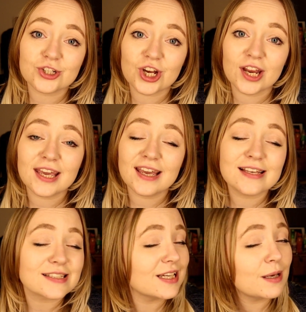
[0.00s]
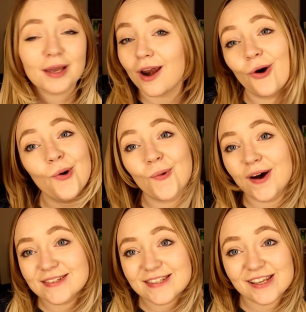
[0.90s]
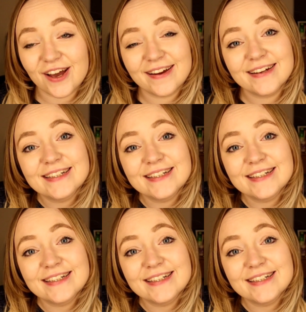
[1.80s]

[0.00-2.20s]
journey. It's going to be a long one, so